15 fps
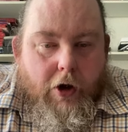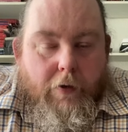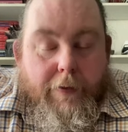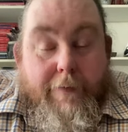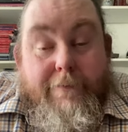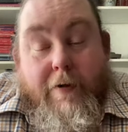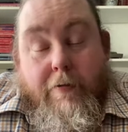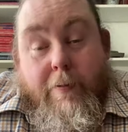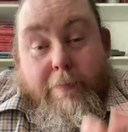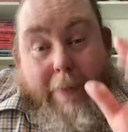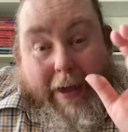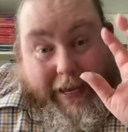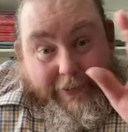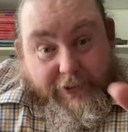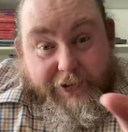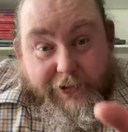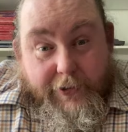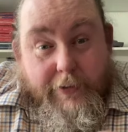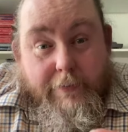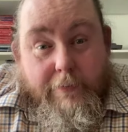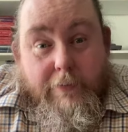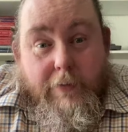on the very
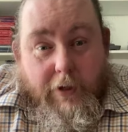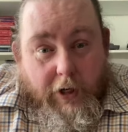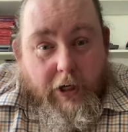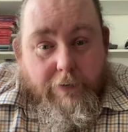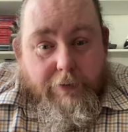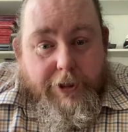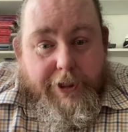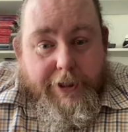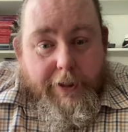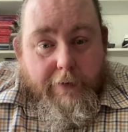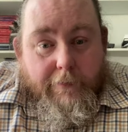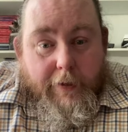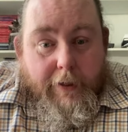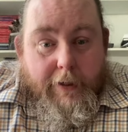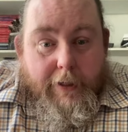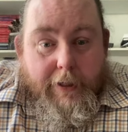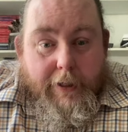best Irish silver,